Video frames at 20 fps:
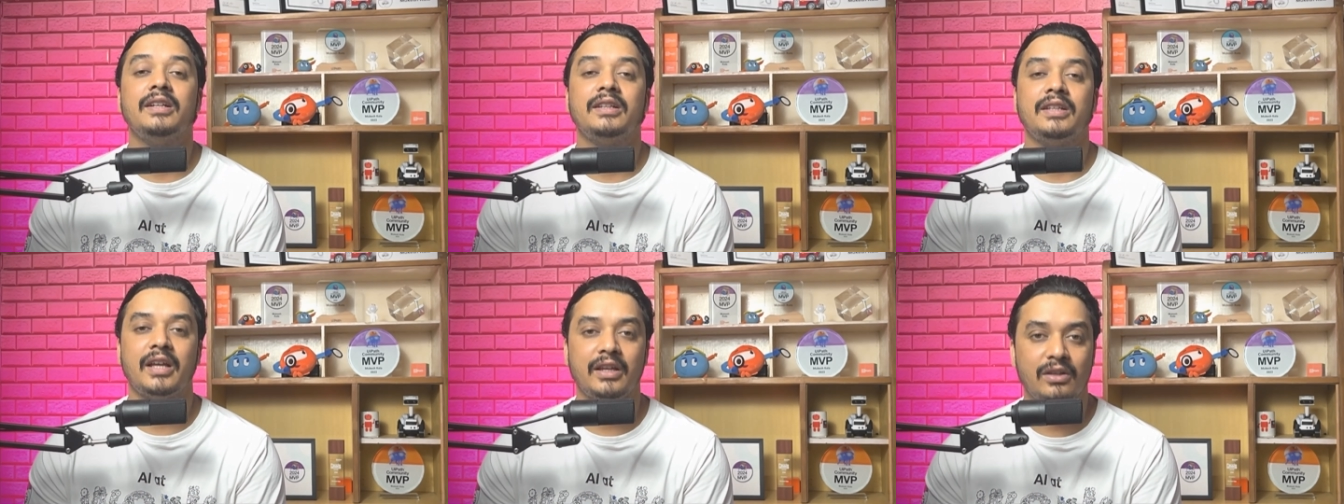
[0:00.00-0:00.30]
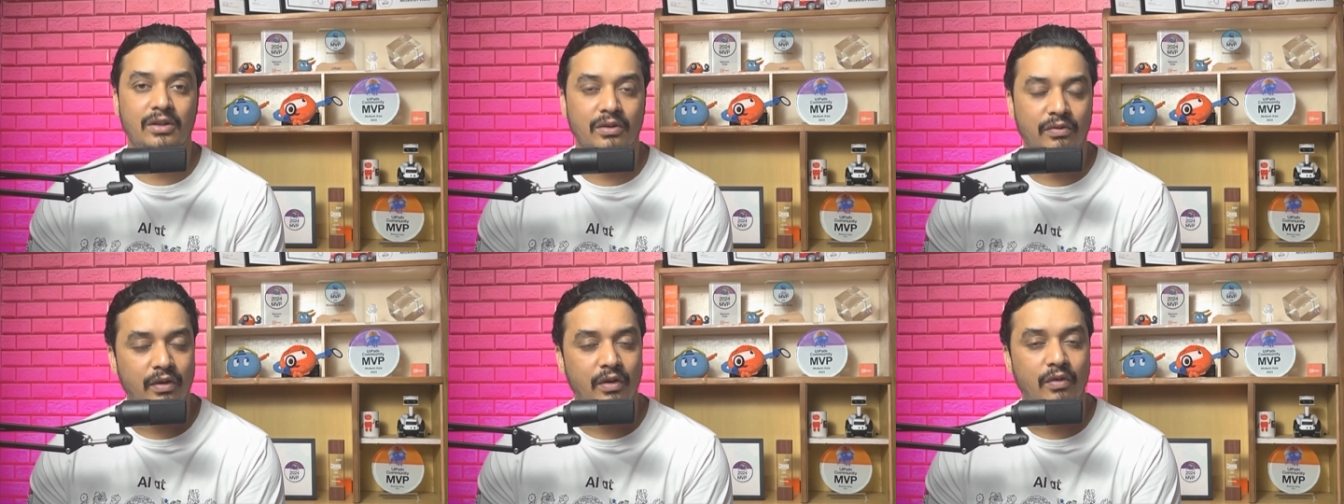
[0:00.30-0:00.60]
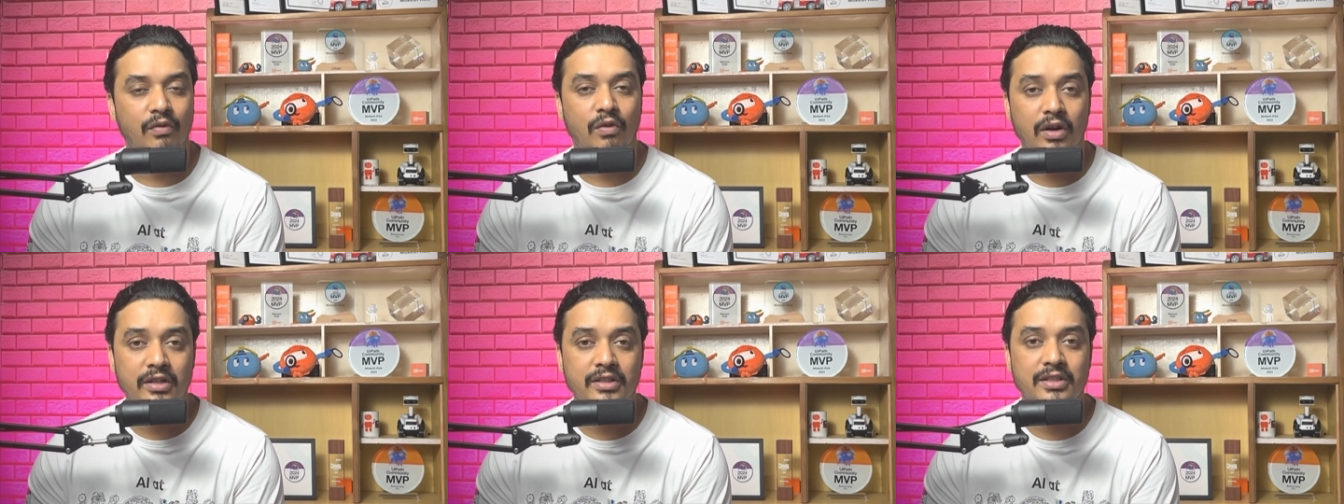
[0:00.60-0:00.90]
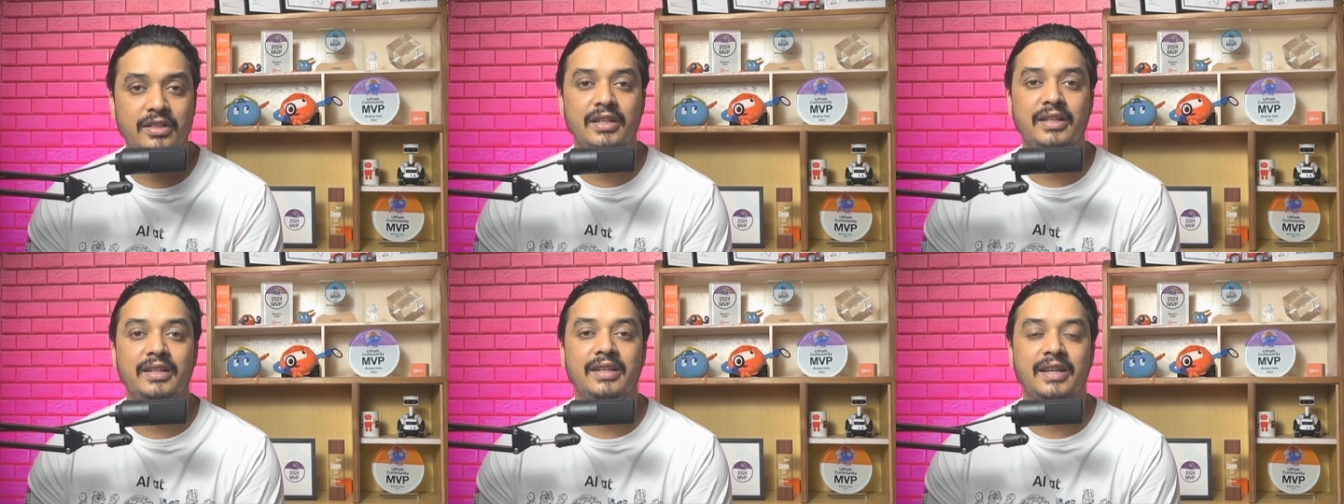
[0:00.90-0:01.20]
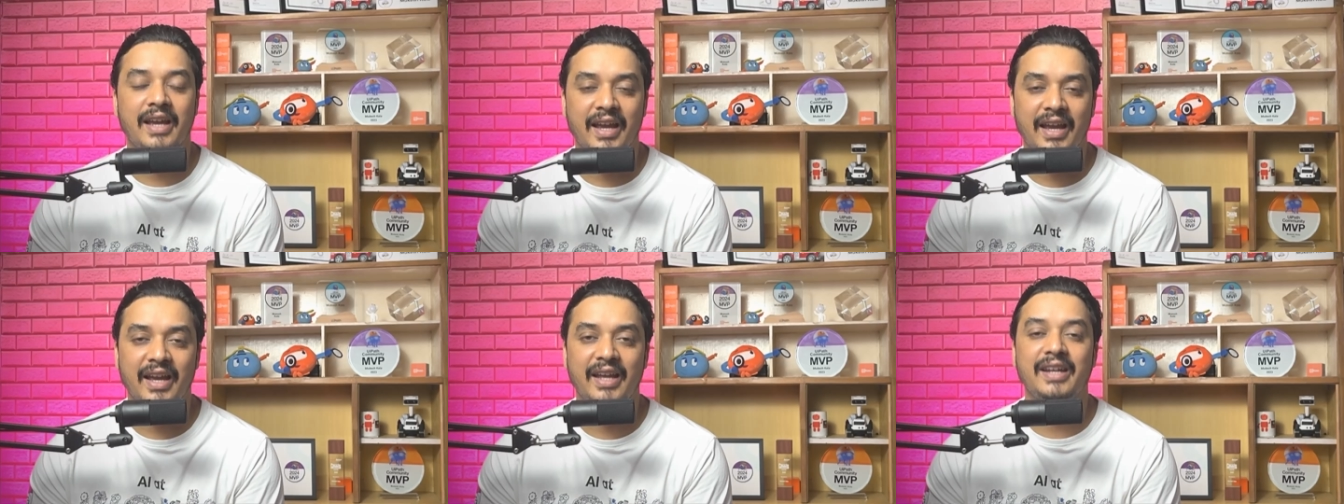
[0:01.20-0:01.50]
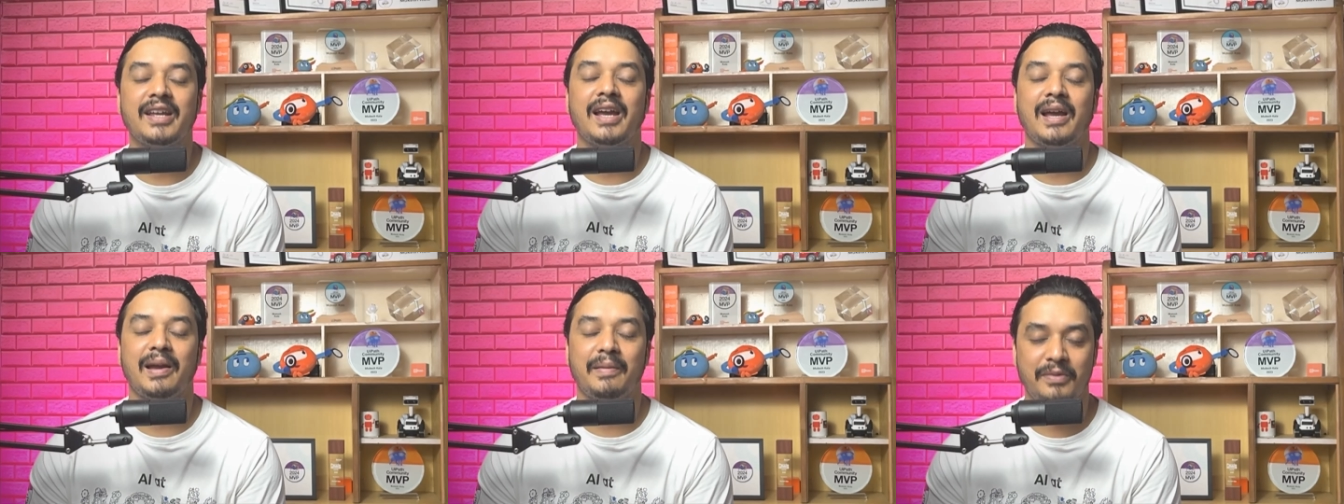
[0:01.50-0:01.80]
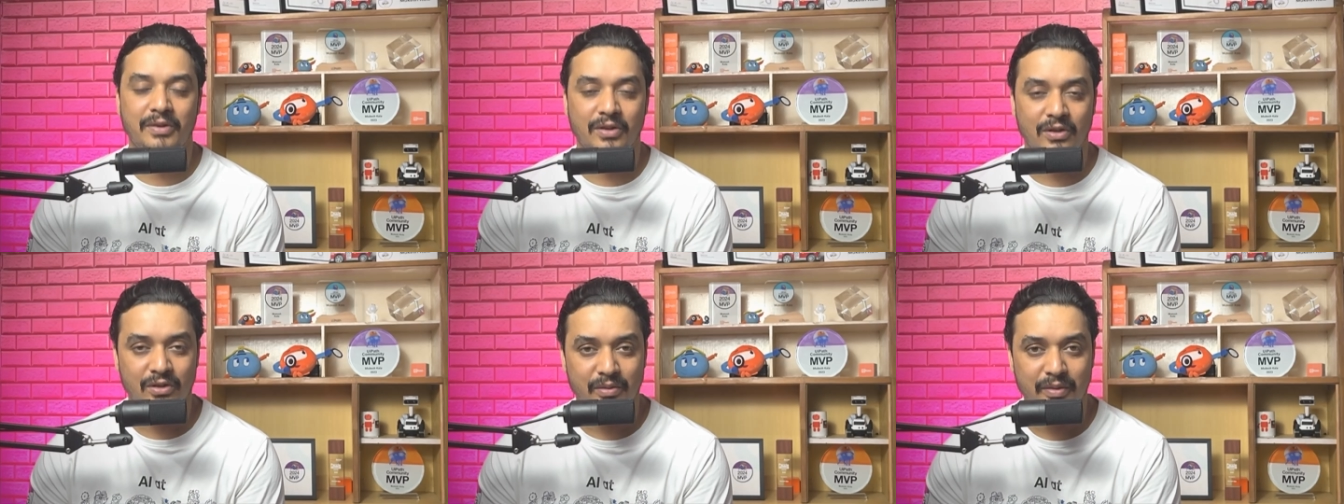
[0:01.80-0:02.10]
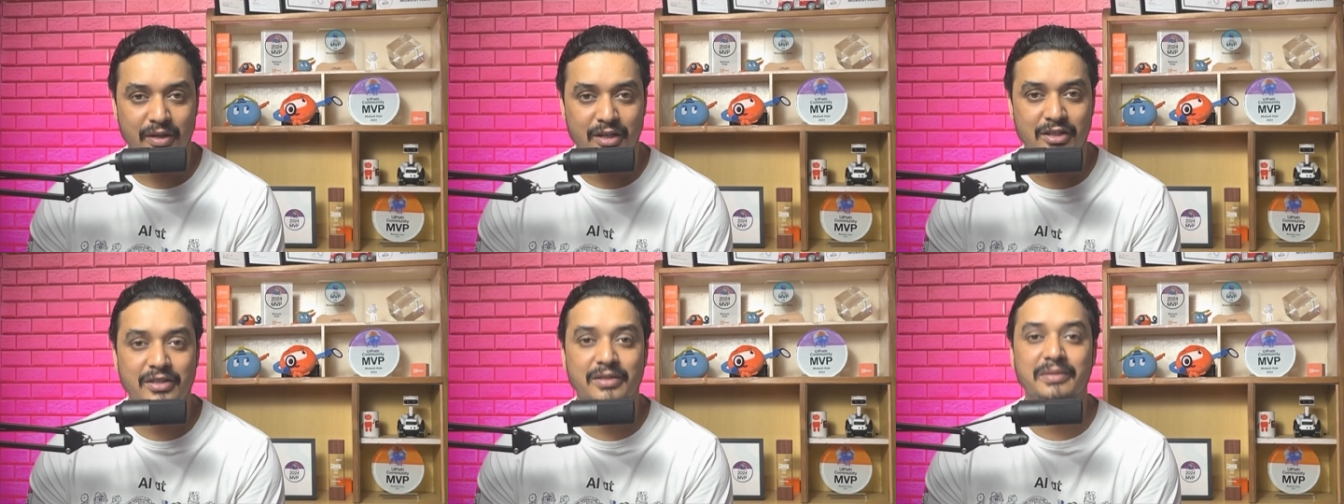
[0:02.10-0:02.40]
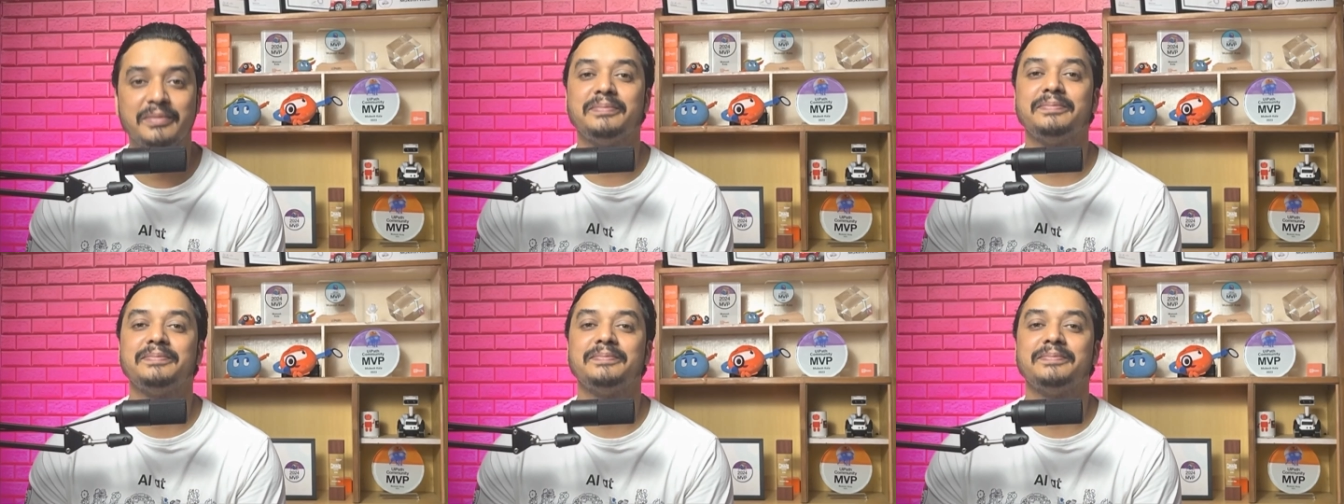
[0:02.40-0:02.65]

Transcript: thank you for watching and happy automation.